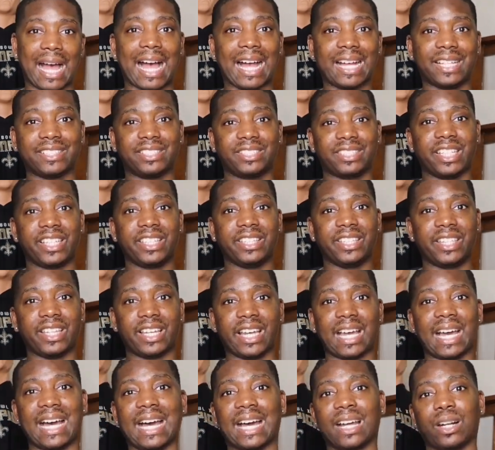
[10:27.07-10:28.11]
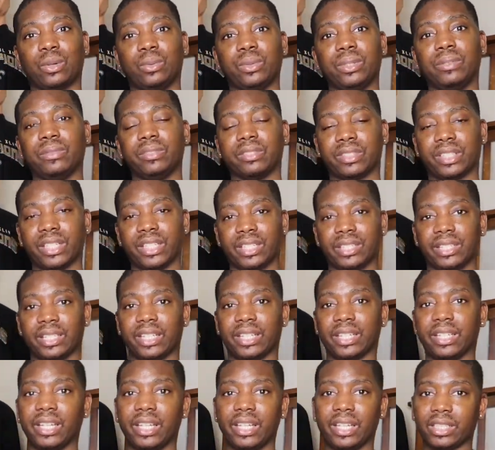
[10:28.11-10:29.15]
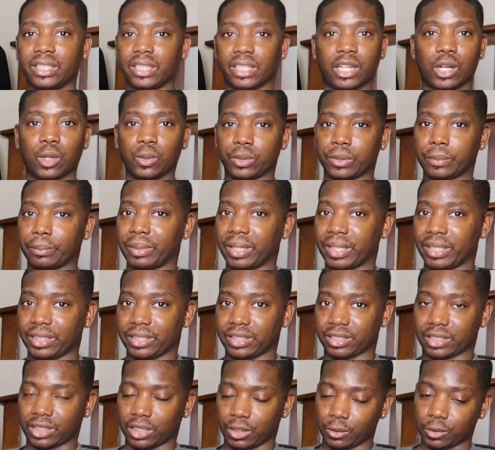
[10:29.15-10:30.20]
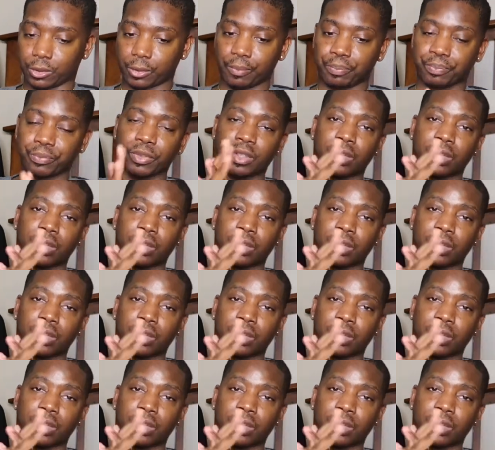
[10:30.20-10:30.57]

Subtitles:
I say that I don't even think that the GOAT debate is close.